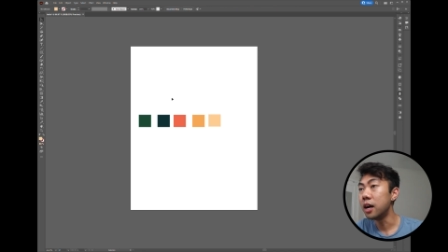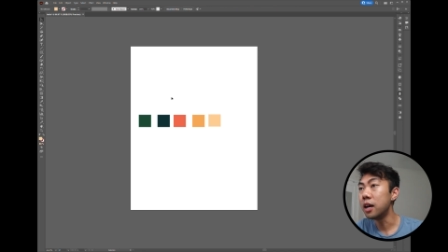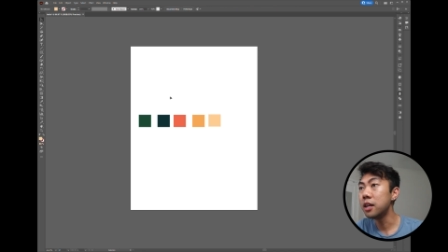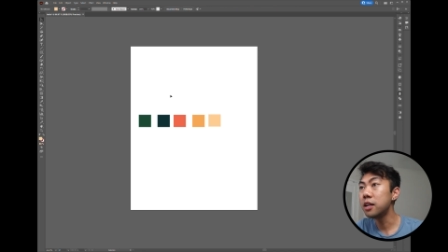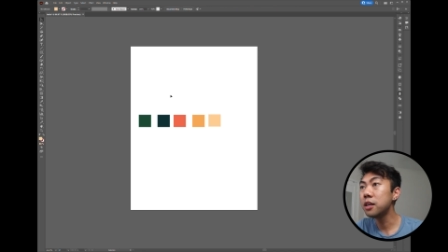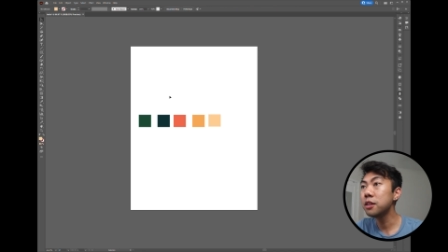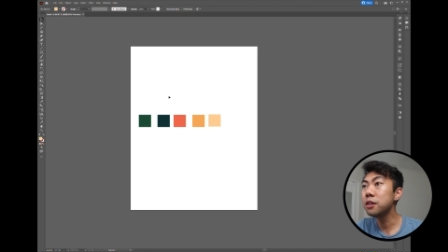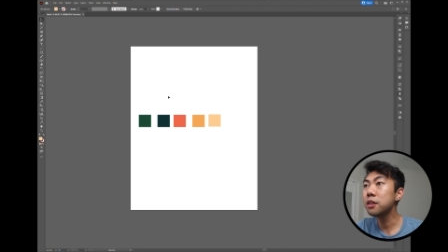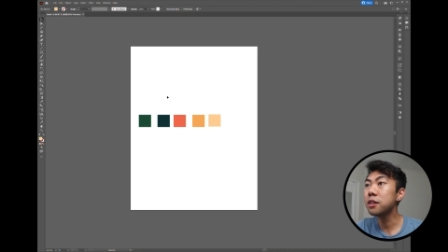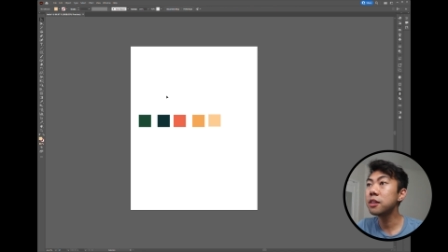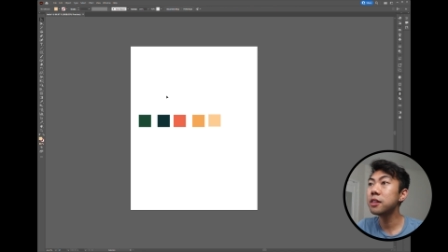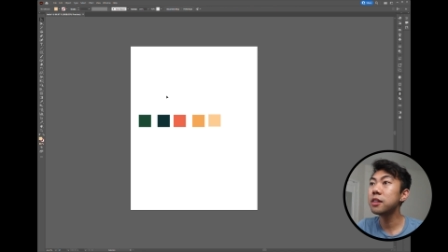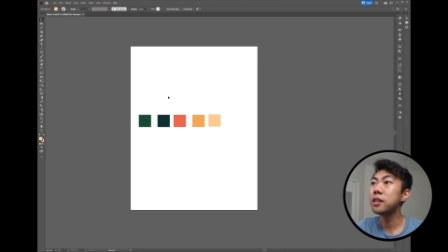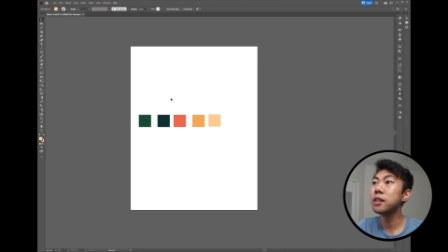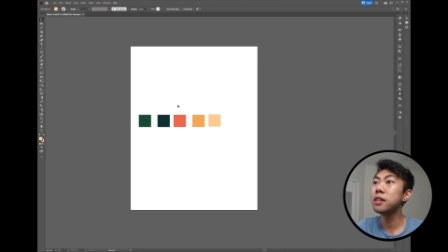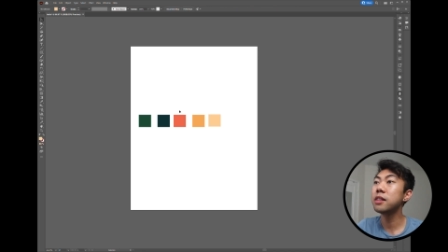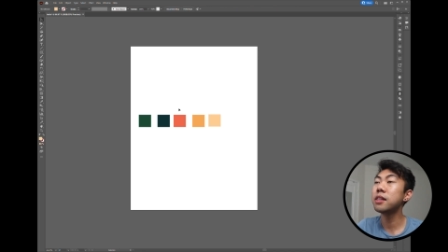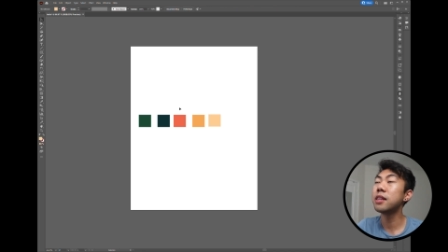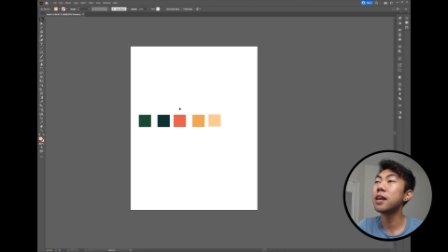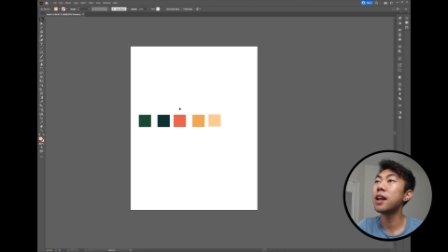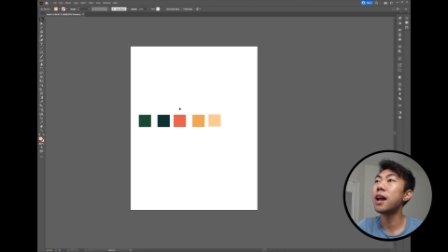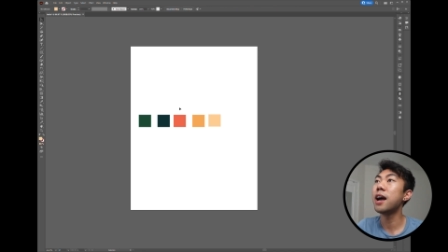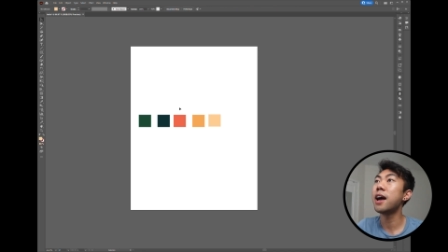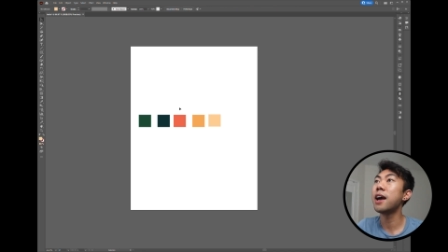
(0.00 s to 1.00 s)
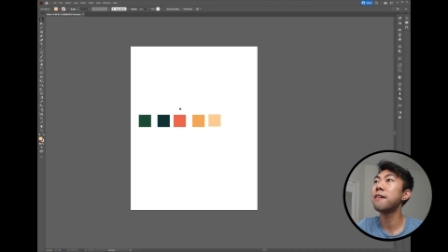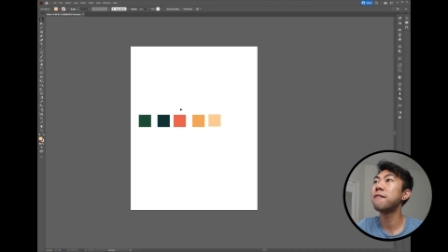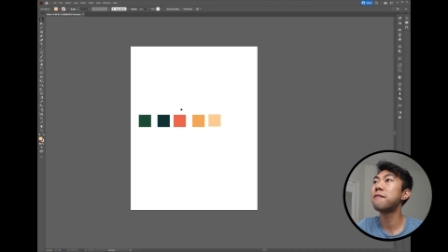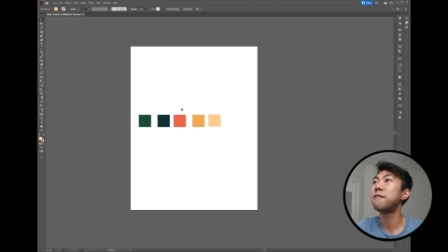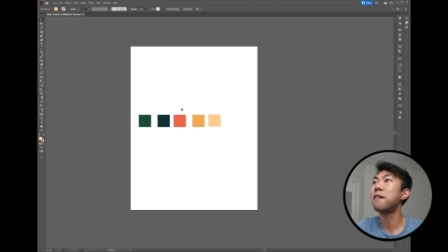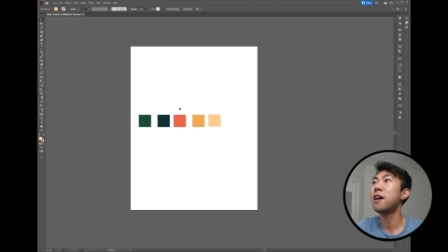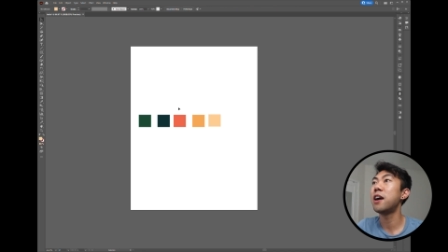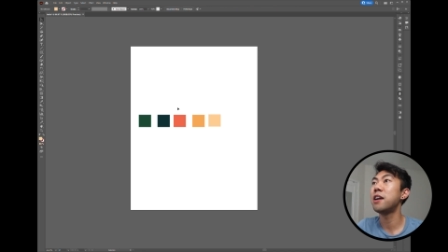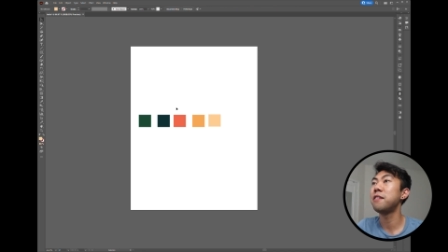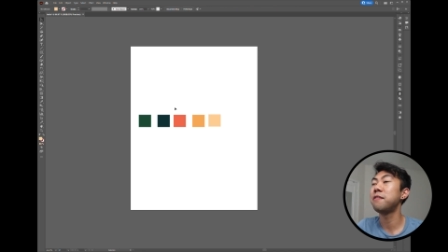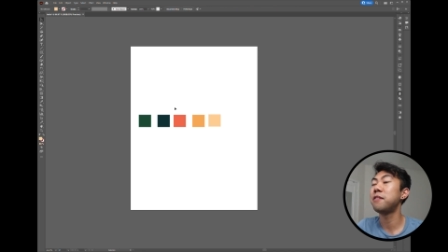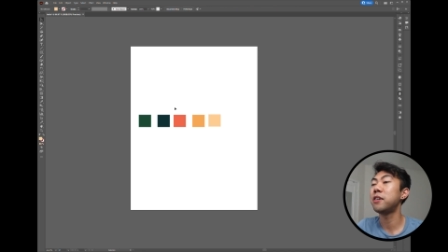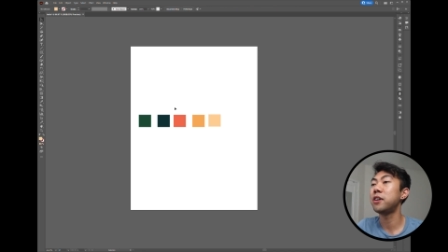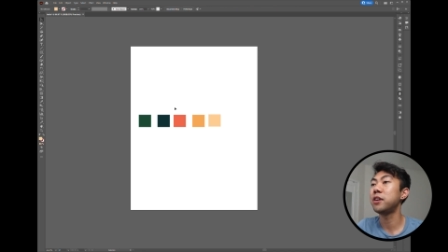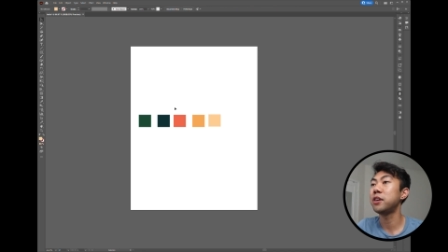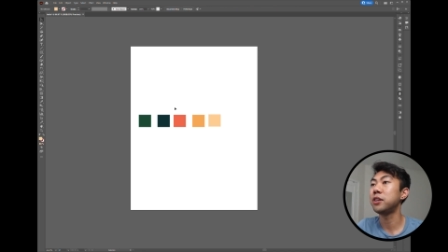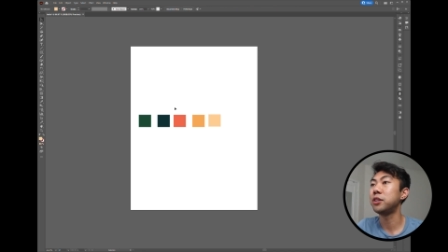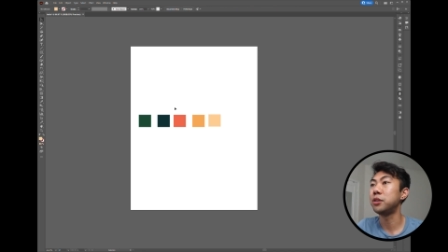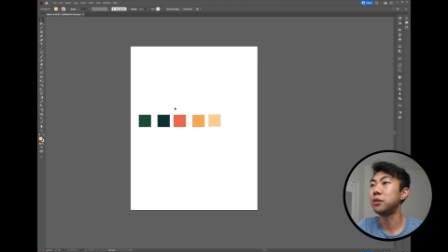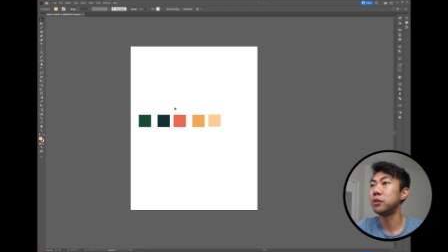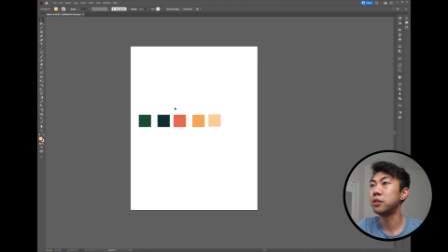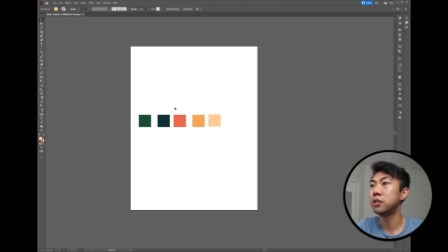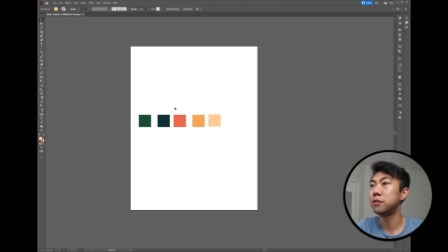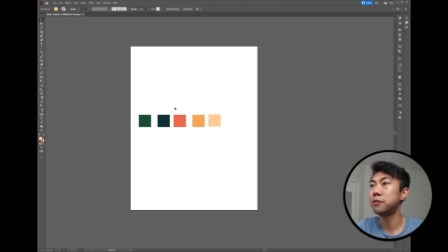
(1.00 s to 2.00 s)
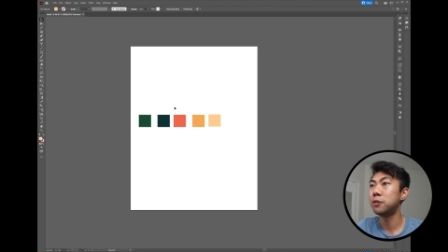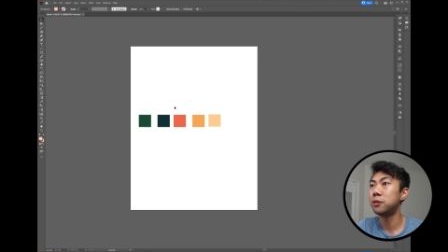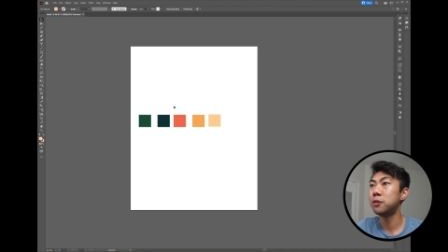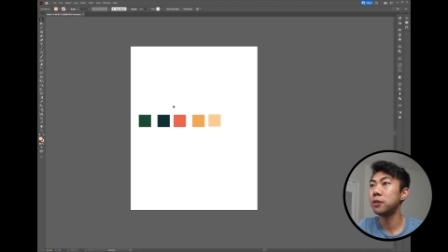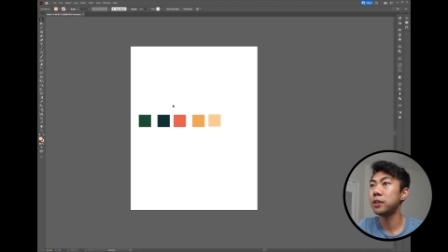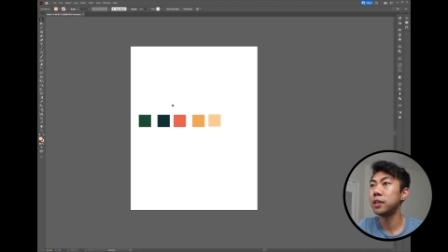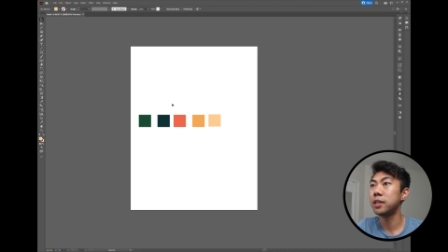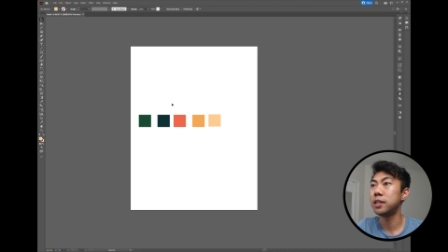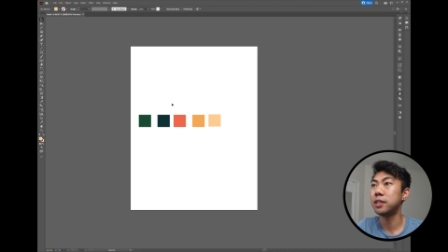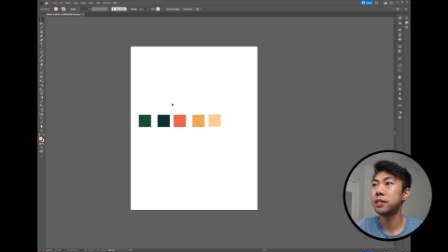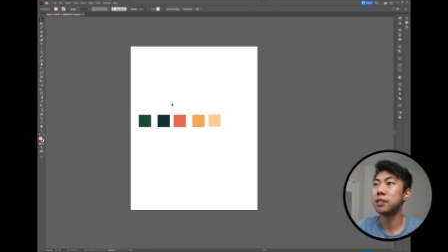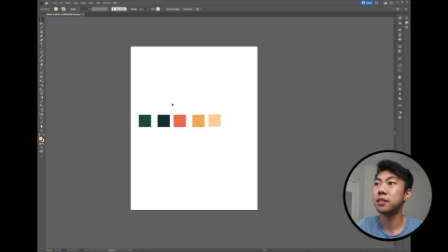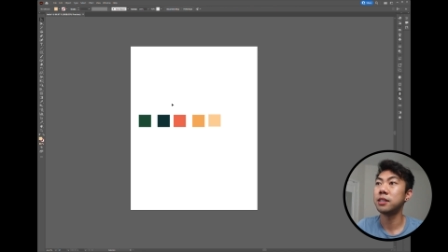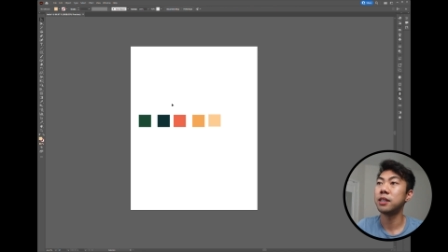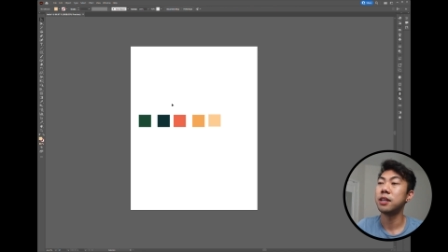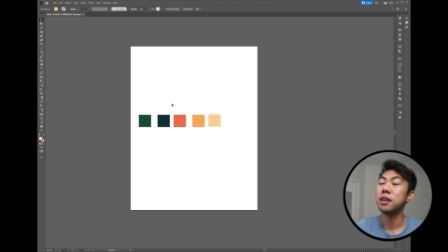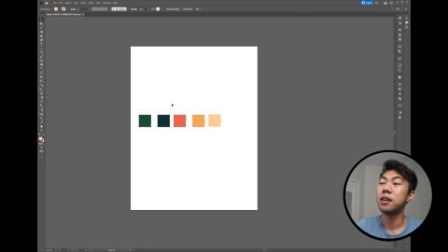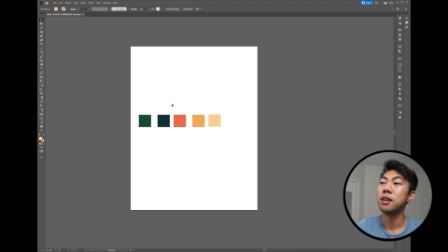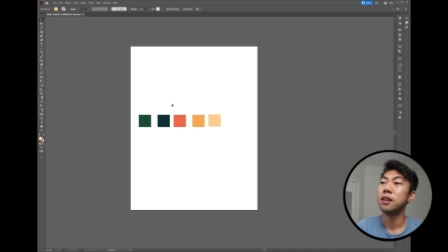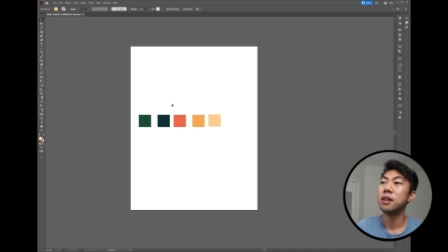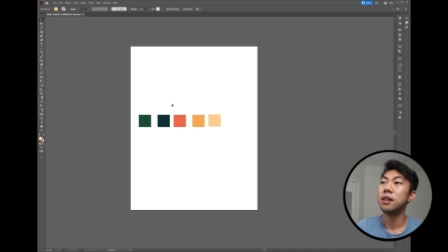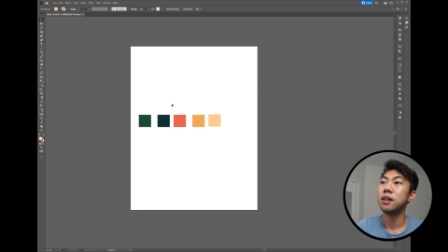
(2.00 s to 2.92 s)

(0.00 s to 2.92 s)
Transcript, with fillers: Another thing that I find very useful is,